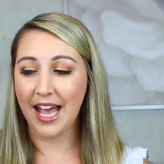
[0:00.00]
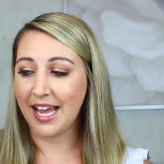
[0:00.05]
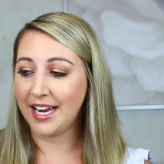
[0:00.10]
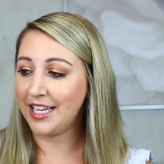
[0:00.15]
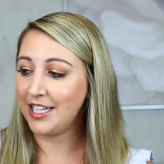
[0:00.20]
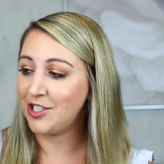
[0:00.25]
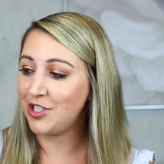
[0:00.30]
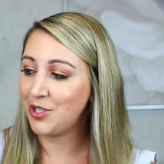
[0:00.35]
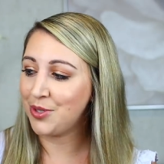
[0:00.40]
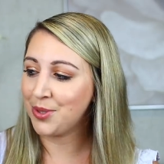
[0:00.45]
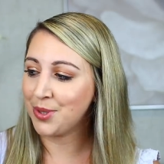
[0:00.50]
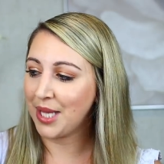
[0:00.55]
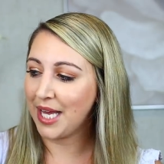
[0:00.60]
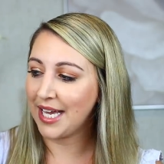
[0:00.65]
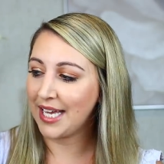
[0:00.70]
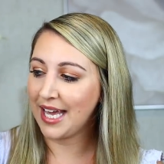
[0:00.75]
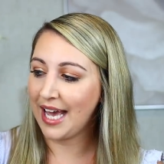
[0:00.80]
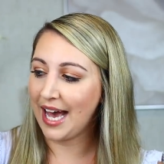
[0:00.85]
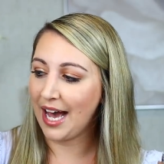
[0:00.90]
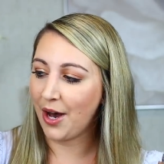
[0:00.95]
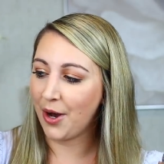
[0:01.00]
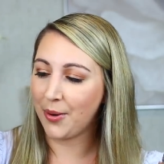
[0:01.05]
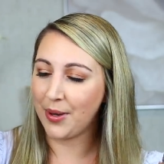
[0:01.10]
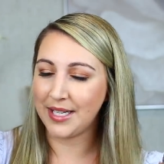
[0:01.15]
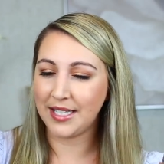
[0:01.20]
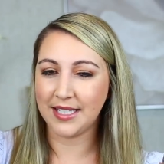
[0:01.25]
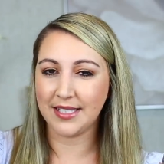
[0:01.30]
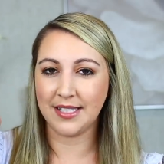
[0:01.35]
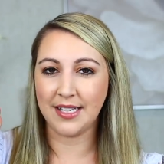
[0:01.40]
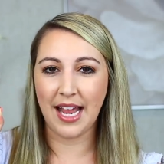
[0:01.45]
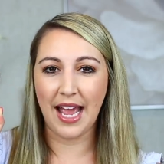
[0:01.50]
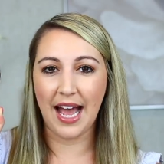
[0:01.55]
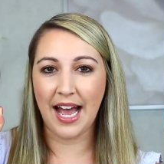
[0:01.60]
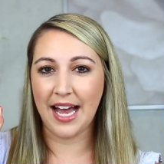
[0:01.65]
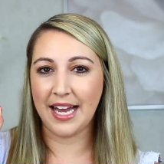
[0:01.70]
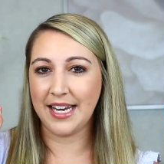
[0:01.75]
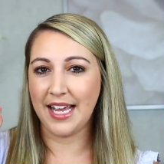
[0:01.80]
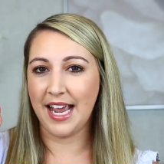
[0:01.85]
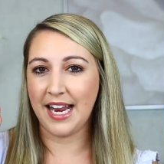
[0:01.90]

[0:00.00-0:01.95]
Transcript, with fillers: And I do like how it doesn't add